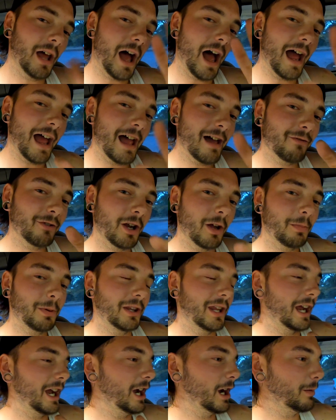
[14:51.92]
I have it up
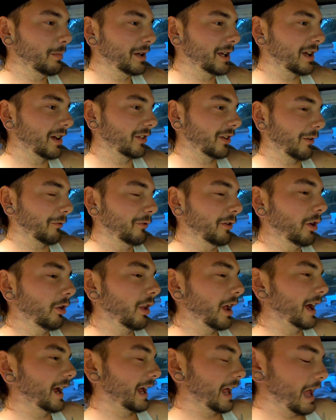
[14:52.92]
in the air because I feel
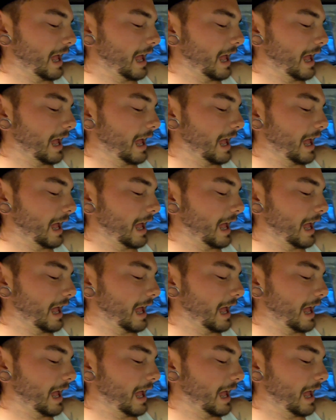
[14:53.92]
like